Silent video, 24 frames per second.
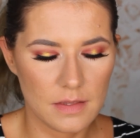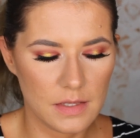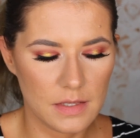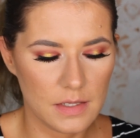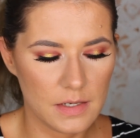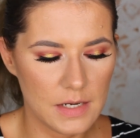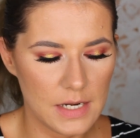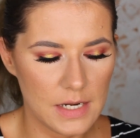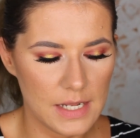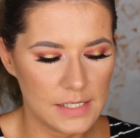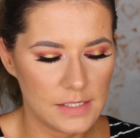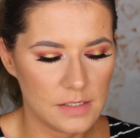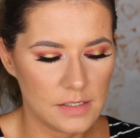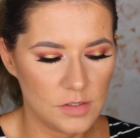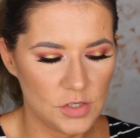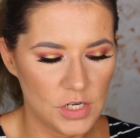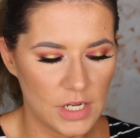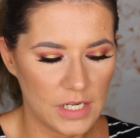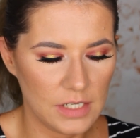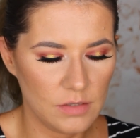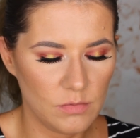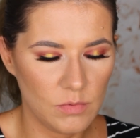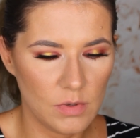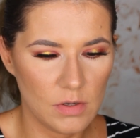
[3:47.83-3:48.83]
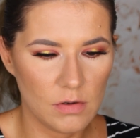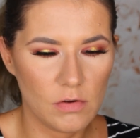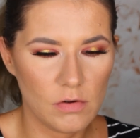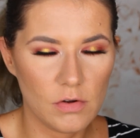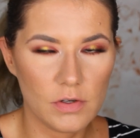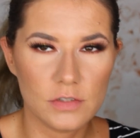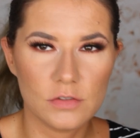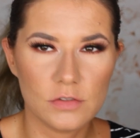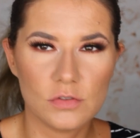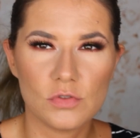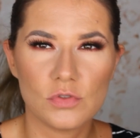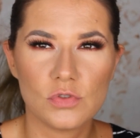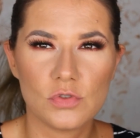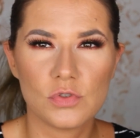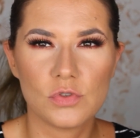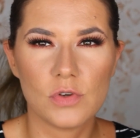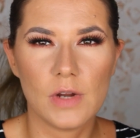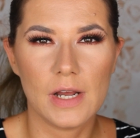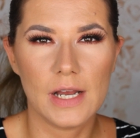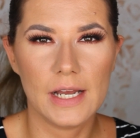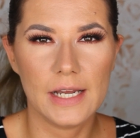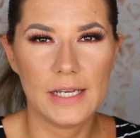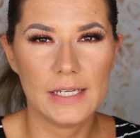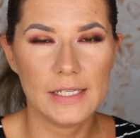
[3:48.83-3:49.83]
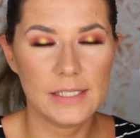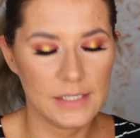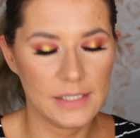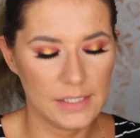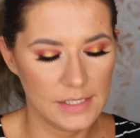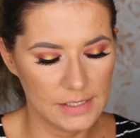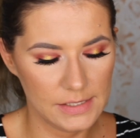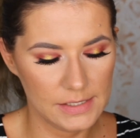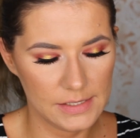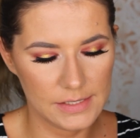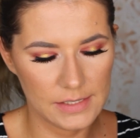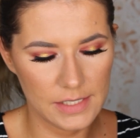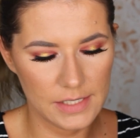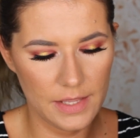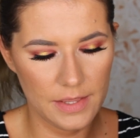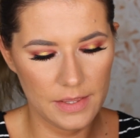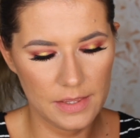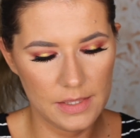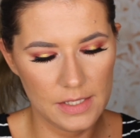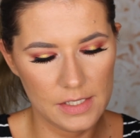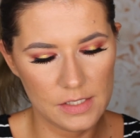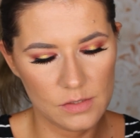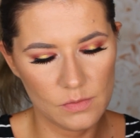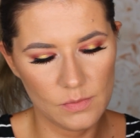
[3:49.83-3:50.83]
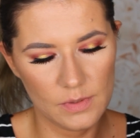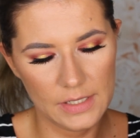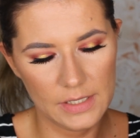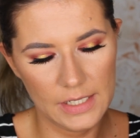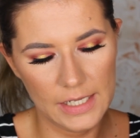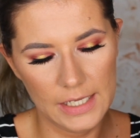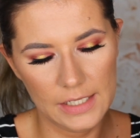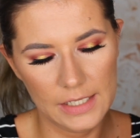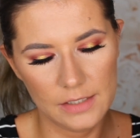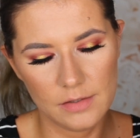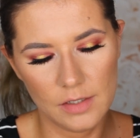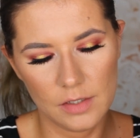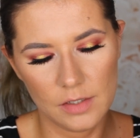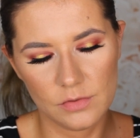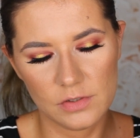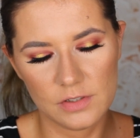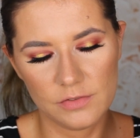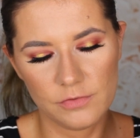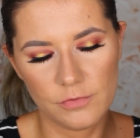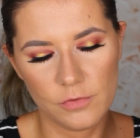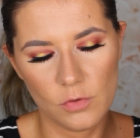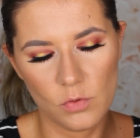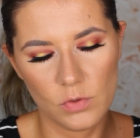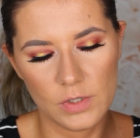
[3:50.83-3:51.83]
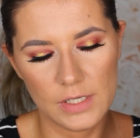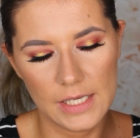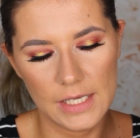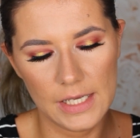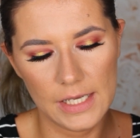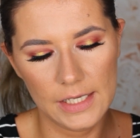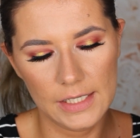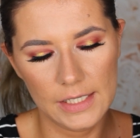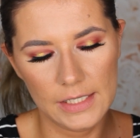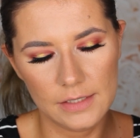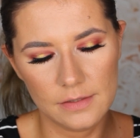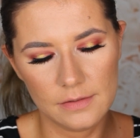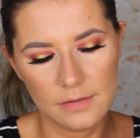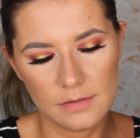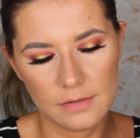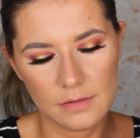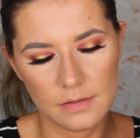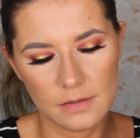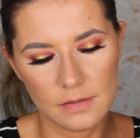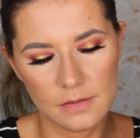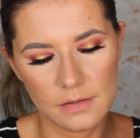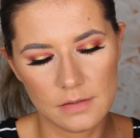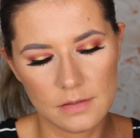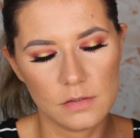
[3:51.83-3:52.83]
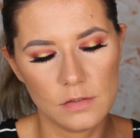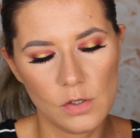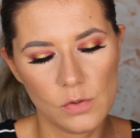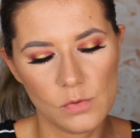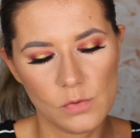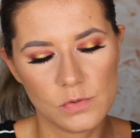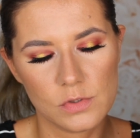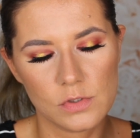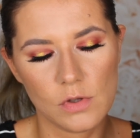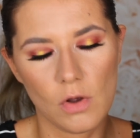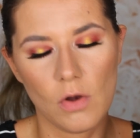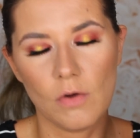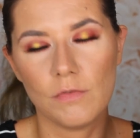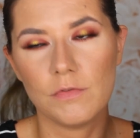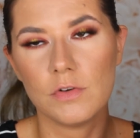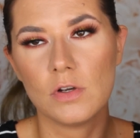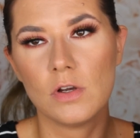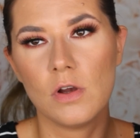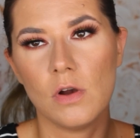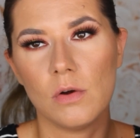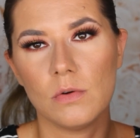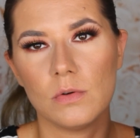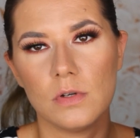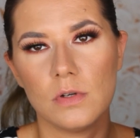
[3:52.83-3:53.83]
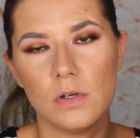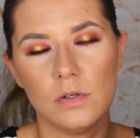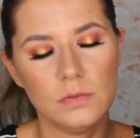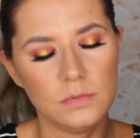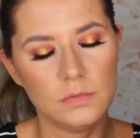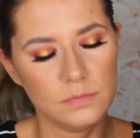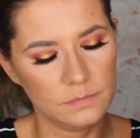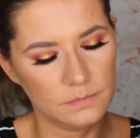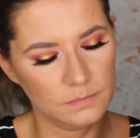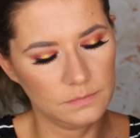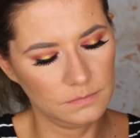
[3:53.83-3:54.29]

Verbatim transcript: The next shade we are going to try is uh, this one, eight forty-eight, A Dose of Cocoa.